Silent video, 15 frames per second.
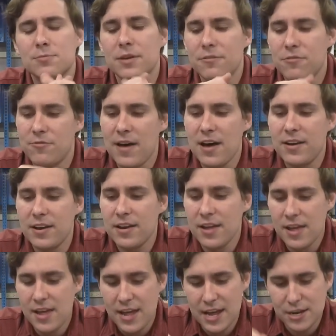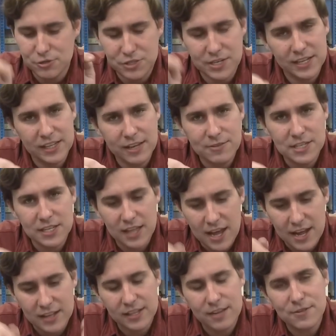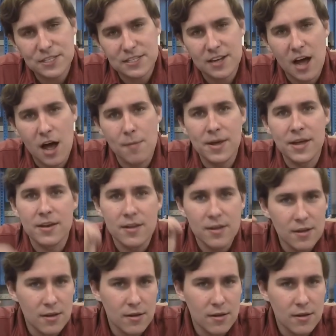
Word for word: But if you found it interesting, leave us a like, leave us a comment,